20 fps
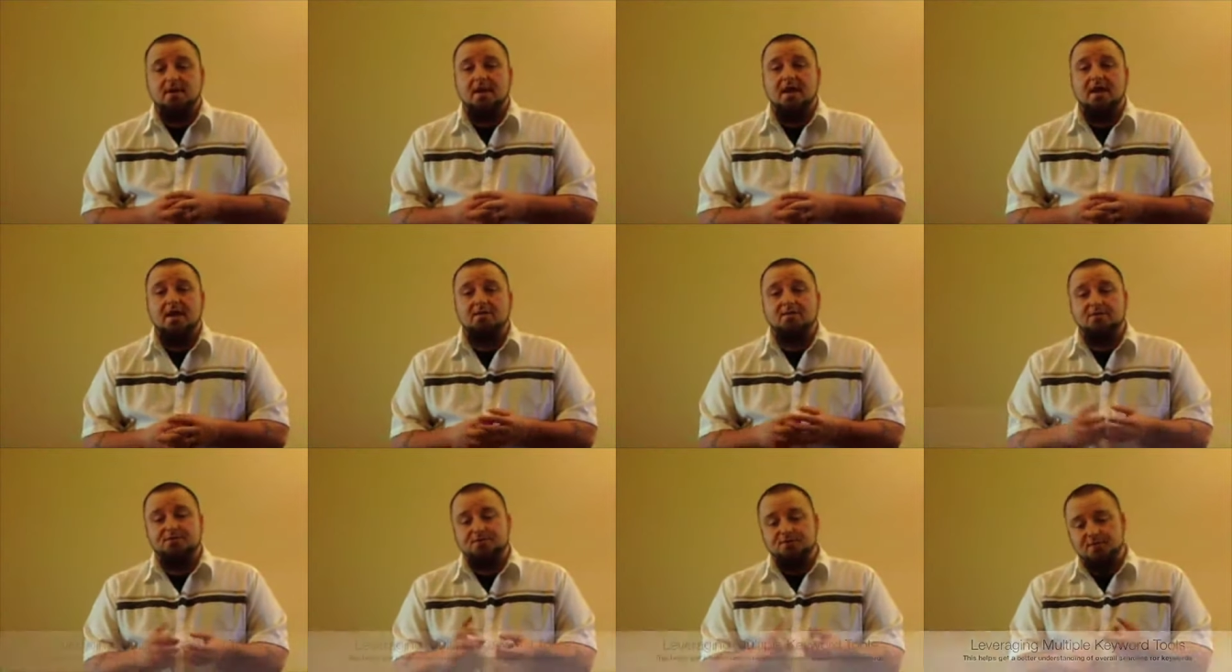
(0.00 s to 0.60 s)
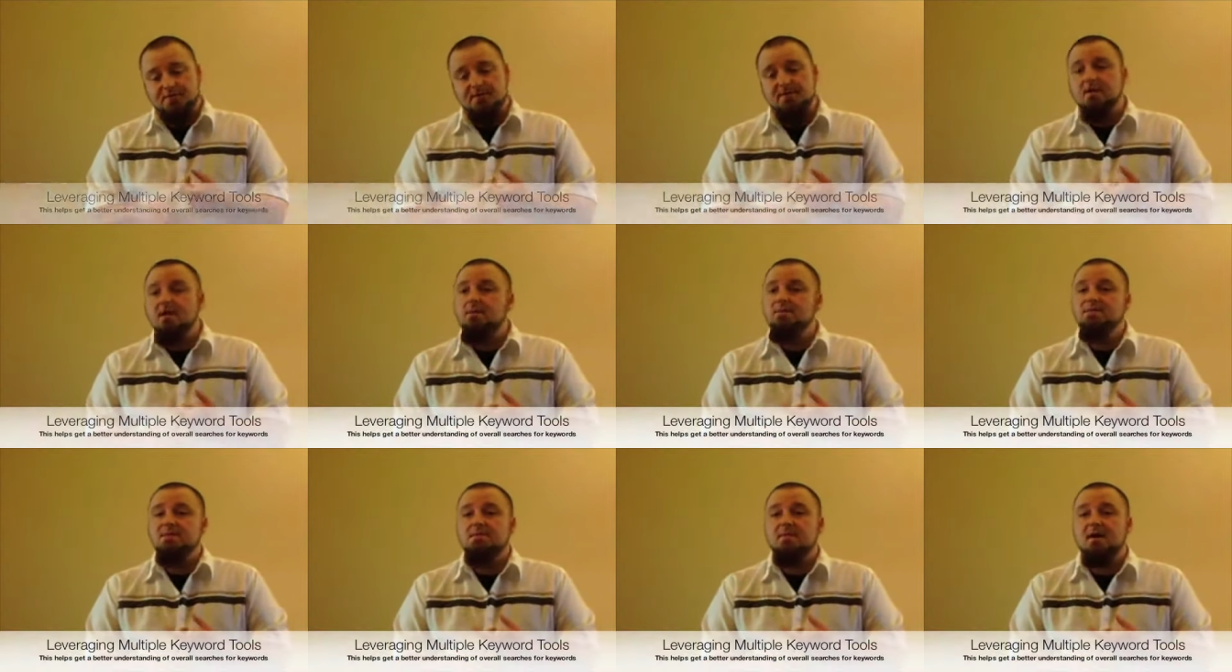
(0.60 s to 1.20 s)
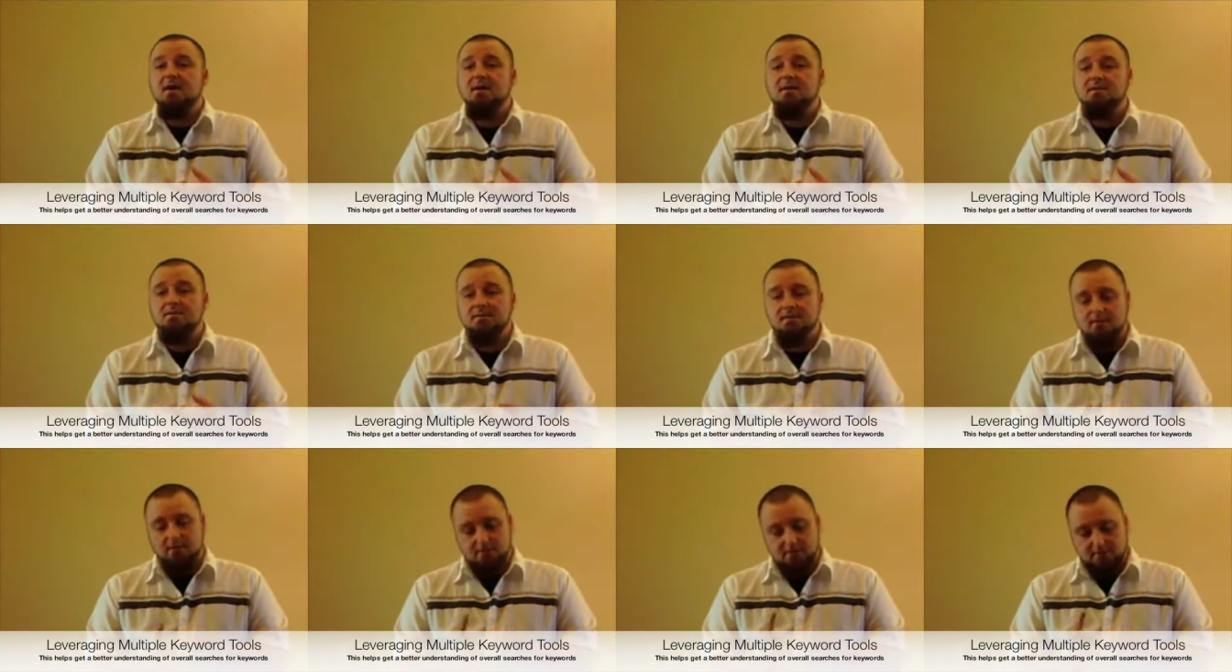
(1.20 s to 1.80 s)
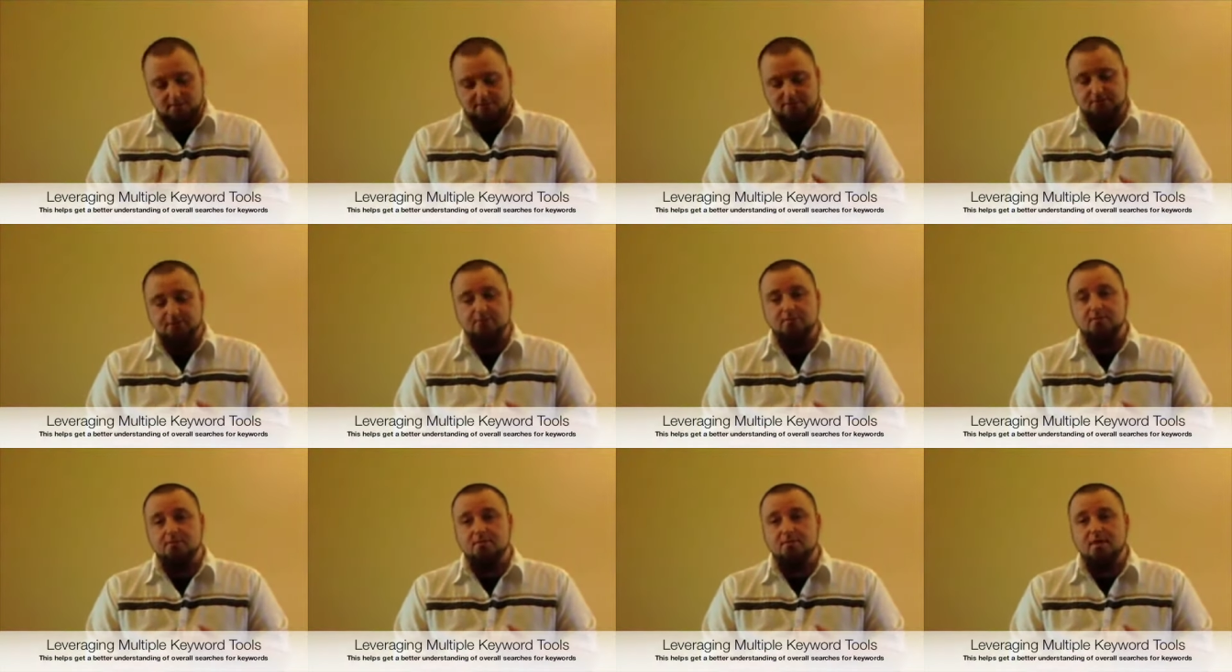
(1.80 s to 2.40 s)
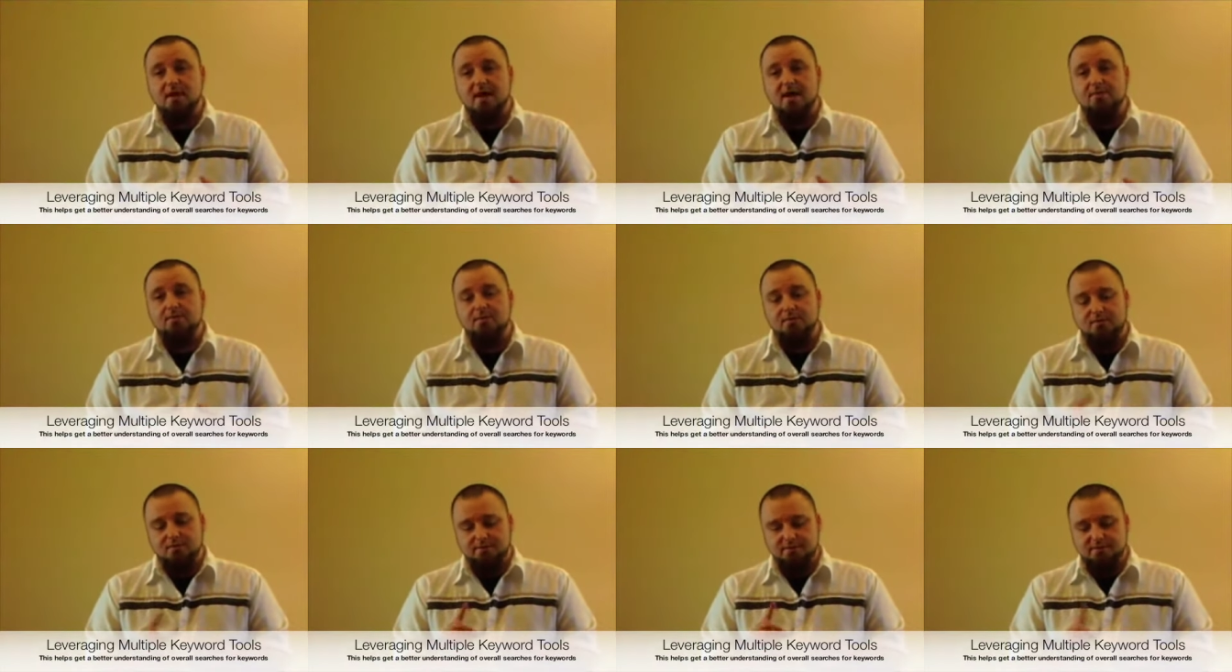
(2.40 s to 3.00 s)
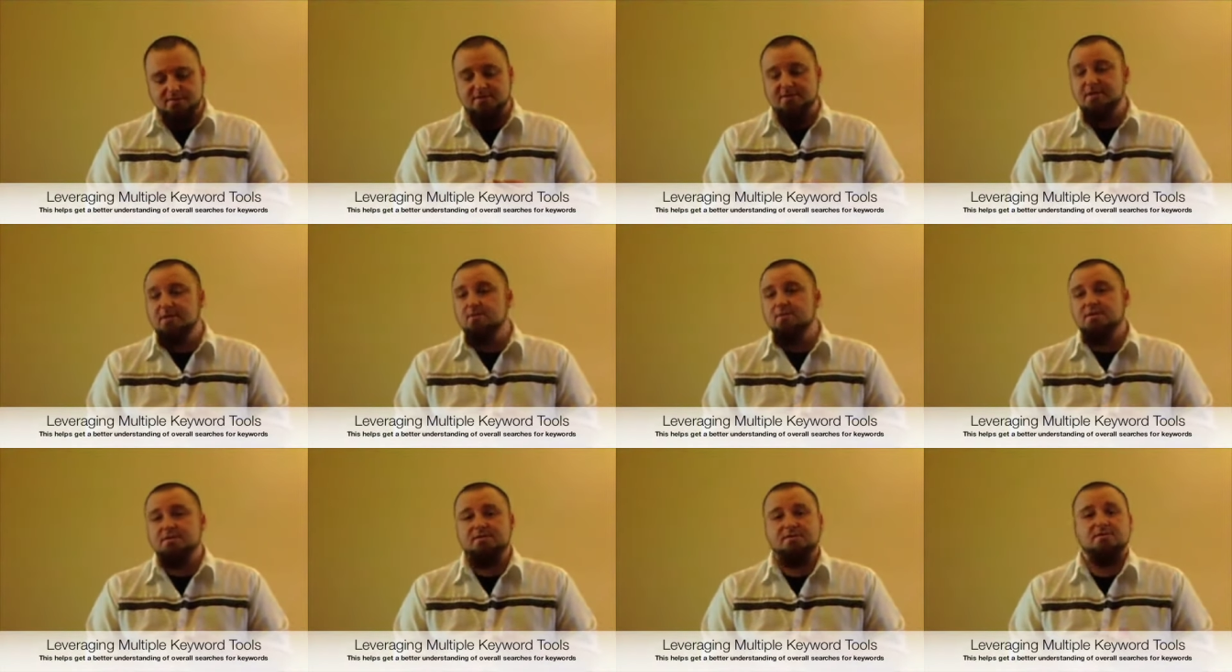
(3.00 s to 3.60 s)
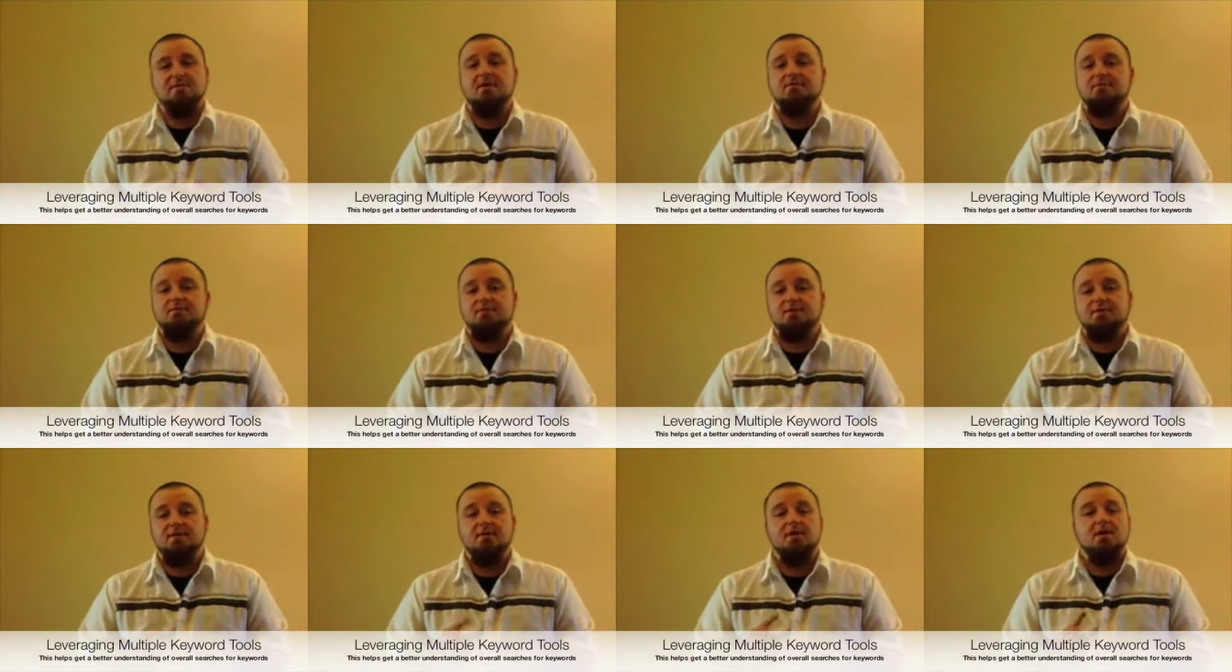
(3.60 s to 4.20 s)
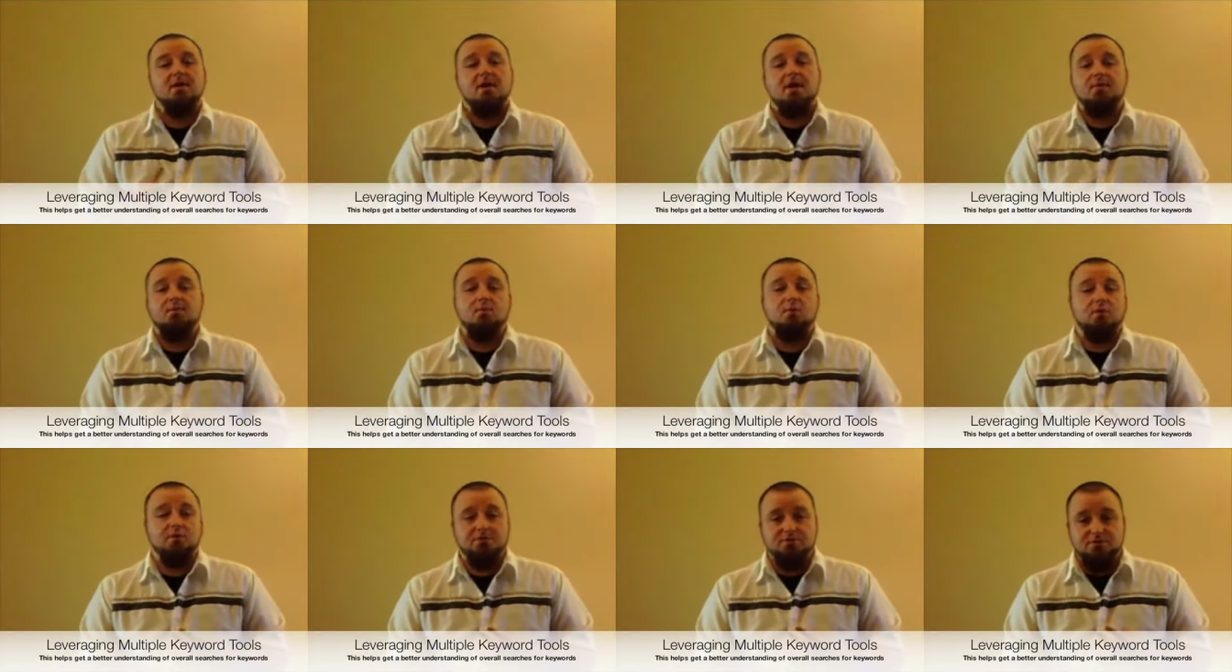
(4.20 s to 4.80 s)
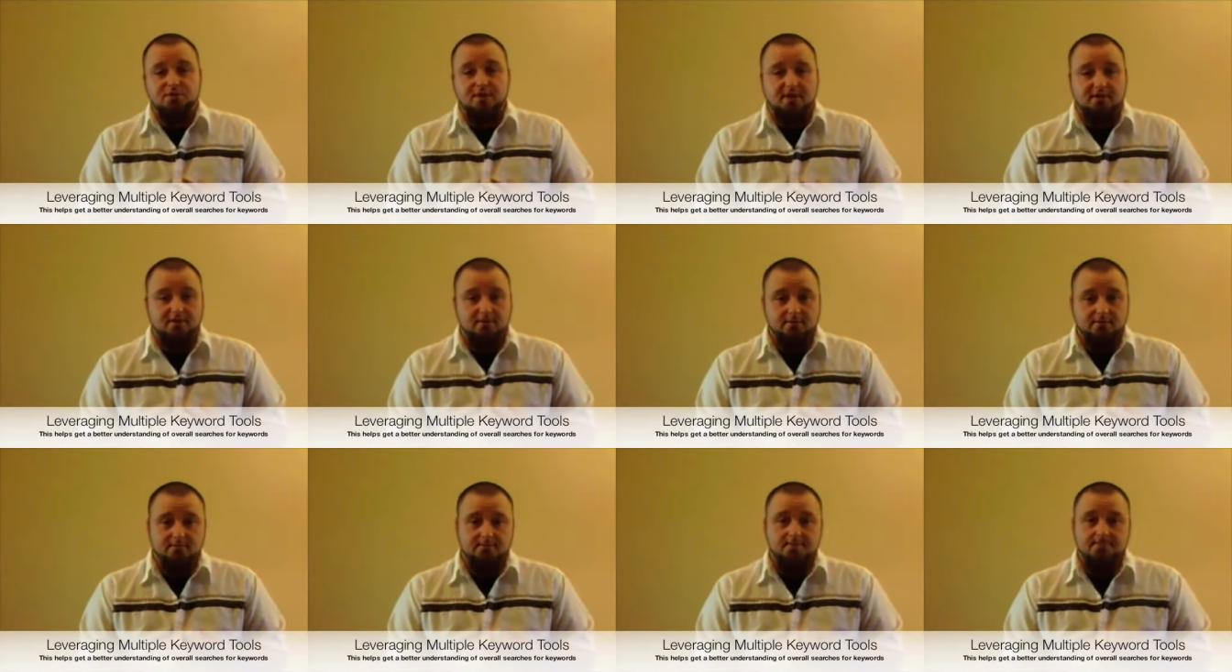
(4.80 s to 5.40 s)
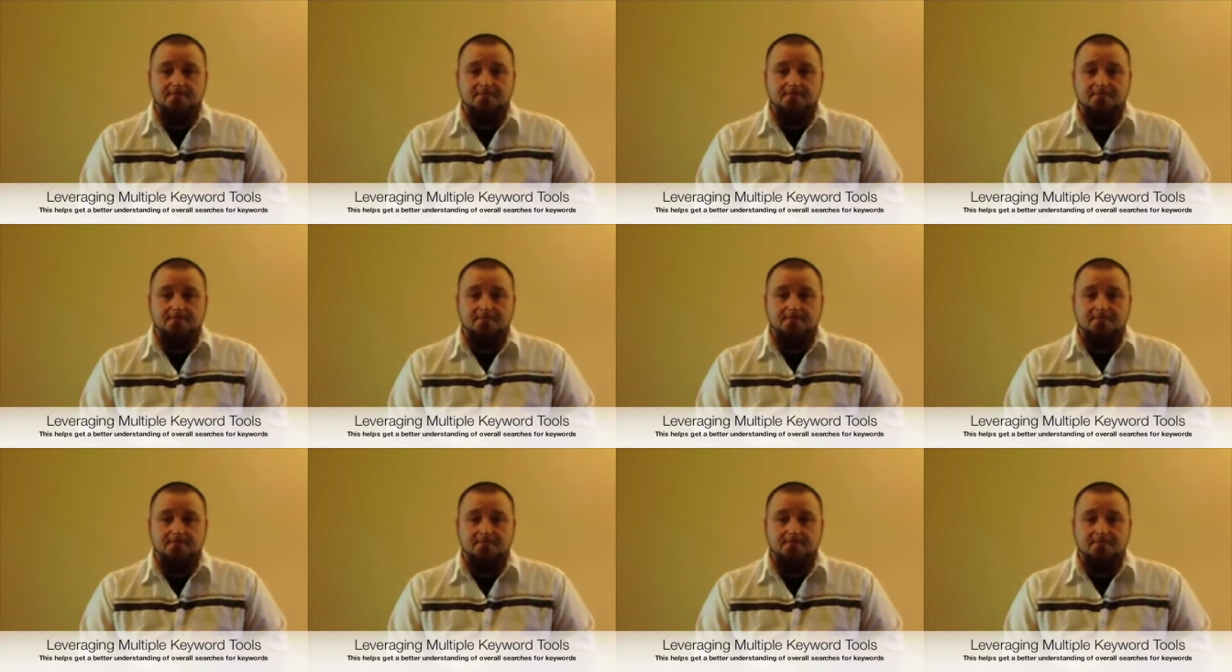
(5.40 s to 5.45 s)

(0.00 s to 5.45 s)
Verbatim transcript: and the three that come to mind are Google, AdWords, Keyword Discovery, and Word Tracker.